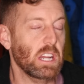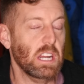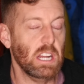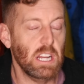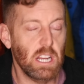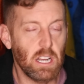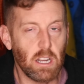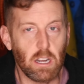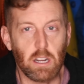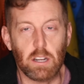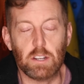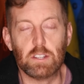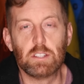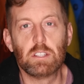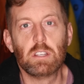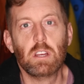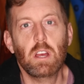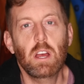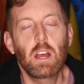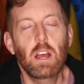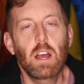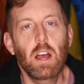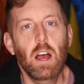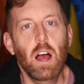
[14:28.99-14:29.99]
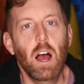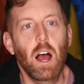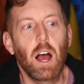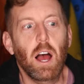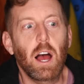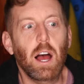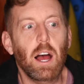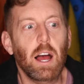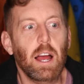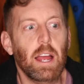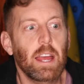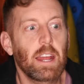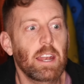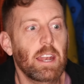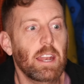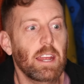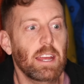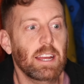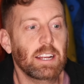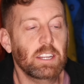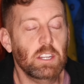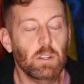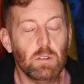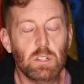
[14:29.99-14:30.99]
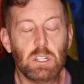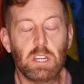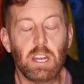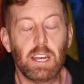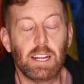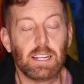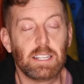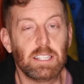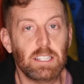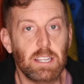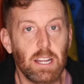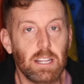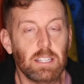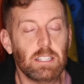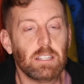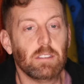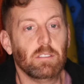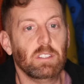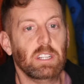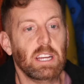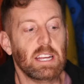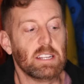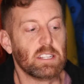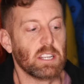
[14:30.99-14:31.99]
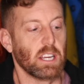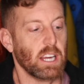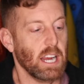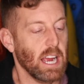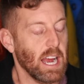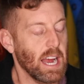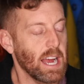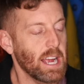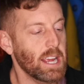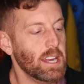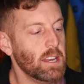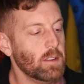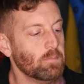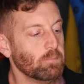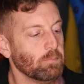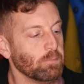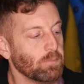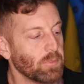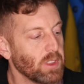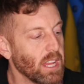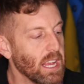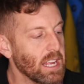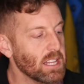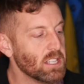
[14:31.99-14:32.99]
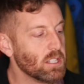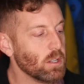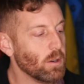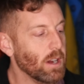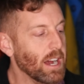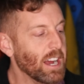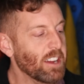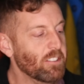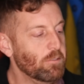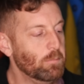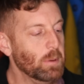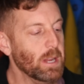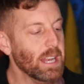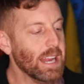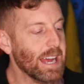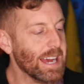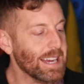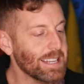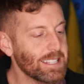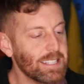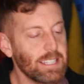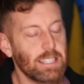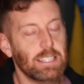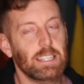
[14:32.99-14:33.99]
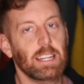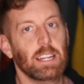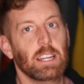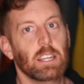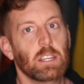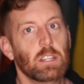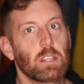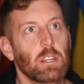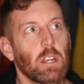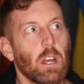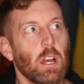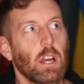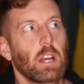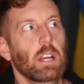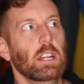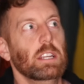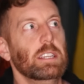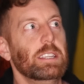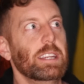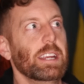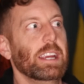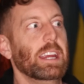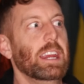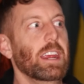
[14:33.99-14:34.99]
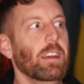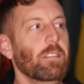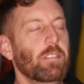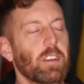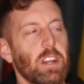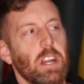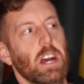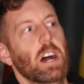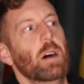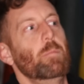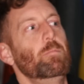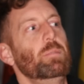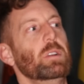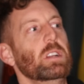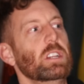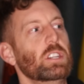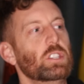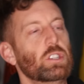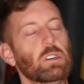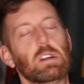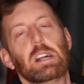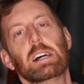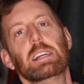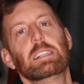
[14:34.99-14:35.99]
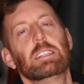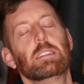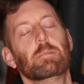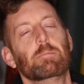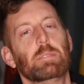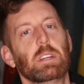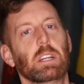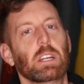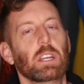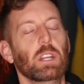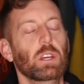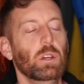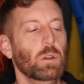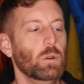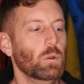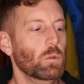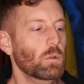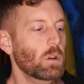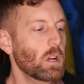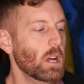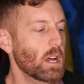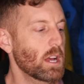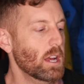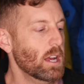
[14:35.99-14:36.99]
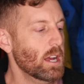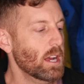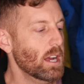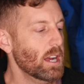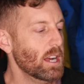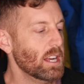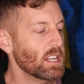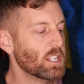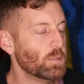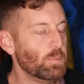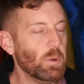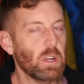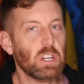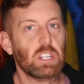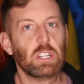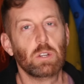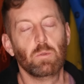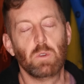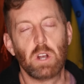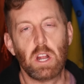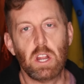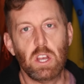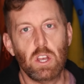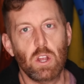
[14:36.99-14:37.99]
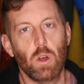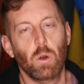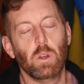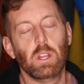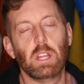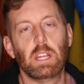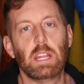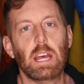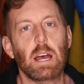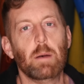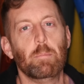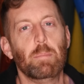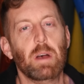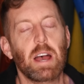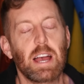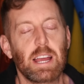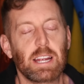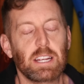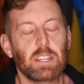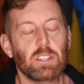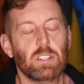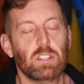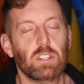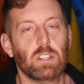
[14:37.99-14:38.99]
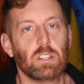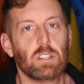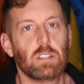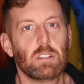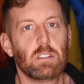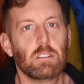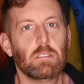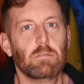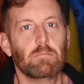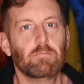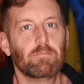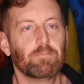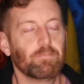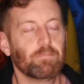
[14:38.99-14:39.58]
years, and used it extensively as a guide. And so I've been hesitant to give it up and to try something new, especially when I know that that bag is just